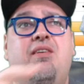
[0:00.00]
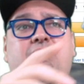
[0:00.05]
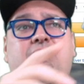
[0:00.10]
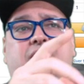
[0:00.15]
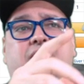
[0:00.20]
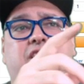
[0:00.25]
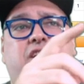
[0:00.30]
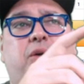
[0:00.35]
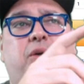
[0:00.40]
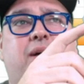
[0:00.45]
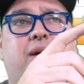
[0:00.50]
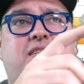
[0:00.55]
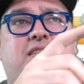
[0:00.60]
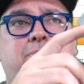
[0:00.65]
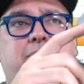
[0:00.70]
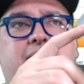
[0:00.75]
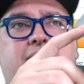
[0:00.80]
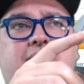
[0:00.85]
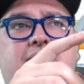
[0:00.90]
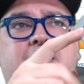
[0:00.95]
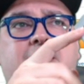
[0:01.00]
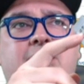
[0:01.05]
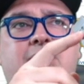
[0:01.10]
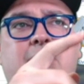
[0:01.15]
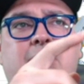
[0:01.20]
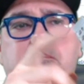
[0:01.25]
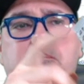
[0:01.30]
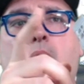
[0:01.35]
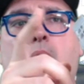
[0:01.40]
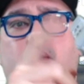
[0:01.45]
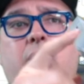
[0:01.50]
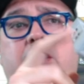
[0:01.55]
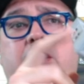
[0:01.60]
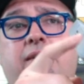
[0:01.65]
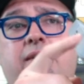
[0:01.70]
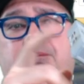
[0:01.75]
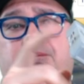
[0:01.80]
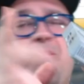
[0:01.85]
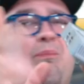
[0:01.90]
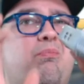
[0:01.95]
USB port.
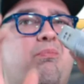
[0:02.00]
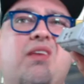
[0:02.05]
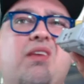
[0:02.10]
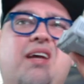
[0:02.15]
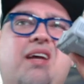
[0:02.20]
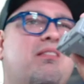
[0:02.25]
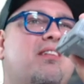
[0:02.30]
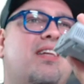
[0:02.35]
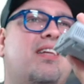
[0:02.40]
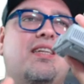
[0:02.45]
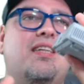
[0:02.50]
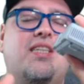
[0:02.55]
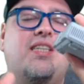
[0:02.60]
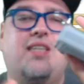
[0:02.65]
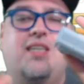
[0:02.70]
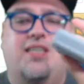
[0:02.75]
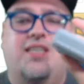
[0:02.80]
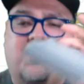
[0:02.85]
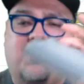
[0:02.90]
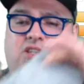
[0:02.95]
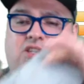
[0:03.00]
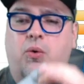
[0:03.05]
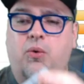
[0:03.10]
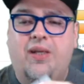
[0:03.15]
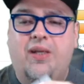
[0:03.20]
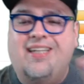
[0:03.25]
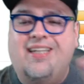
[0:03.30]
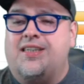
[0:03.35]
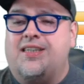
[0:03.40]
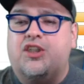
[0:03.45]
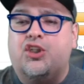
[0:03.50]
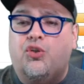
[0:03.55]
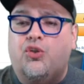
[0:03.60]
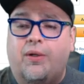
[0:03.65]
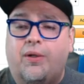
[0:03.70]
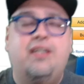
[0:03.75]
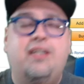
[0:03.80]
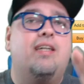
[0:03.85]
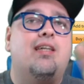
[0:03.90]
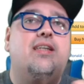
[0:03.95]
It's so
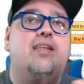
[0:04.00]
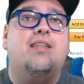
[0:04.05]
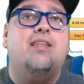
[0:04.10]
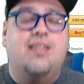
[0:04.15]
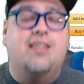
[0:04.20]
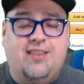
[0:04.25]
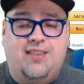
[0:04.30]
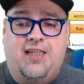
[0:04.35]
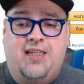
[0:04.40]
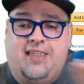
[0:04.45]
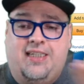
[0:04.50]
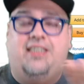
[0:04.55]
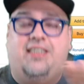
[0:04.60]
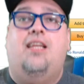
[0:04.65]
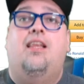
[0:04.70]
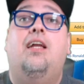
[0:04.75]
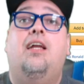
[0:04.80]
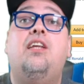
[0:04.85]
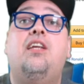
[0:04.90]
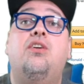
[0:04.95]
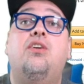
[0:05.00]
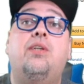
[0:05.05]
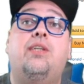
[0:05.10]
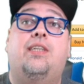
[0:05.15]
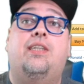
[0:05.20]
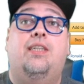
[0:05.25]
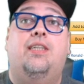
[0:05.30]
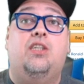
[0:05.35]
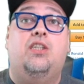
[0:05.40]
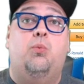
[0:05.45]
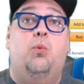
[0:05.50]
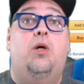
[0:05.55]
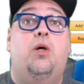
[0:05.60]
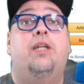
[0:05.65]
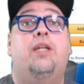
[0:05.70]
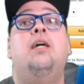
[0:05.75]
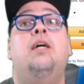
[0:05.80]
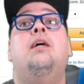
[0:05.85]
indiscreet. It's nice. I like using this one.